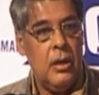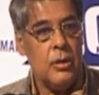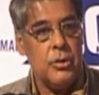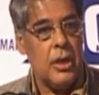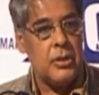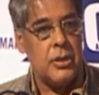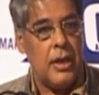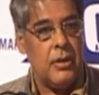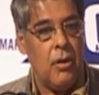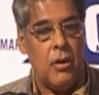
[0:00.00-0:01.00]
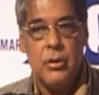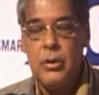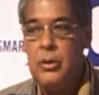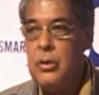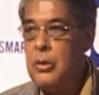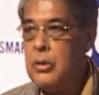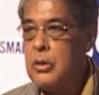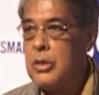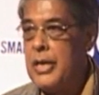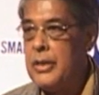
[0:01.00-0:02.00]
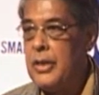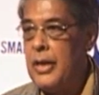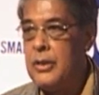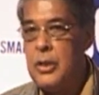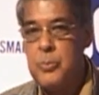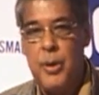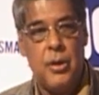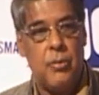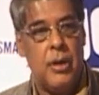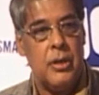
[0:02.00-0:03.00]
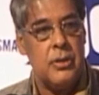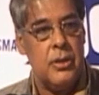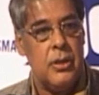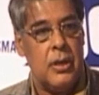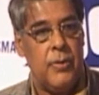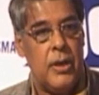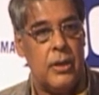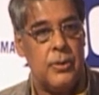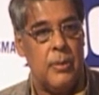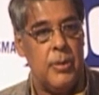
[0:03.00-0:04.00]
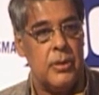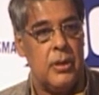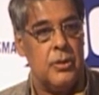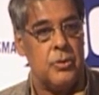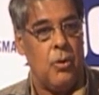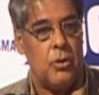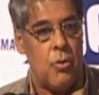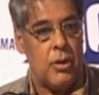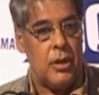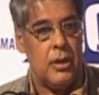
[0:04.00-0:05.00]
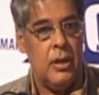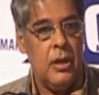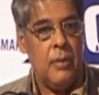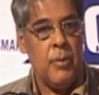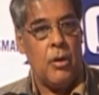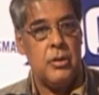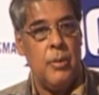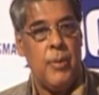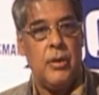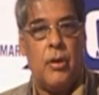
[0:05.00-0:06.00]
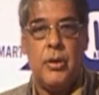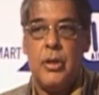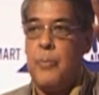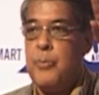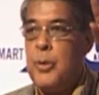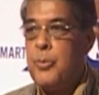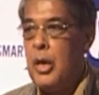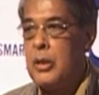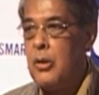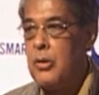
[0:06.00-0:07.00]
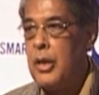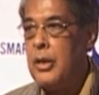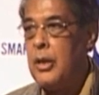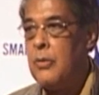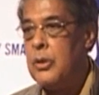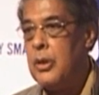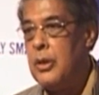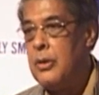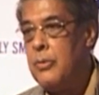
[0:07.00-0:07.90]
you just cannot say that this particular decision of election commission is not okay because the majority of people are not agreeing with it.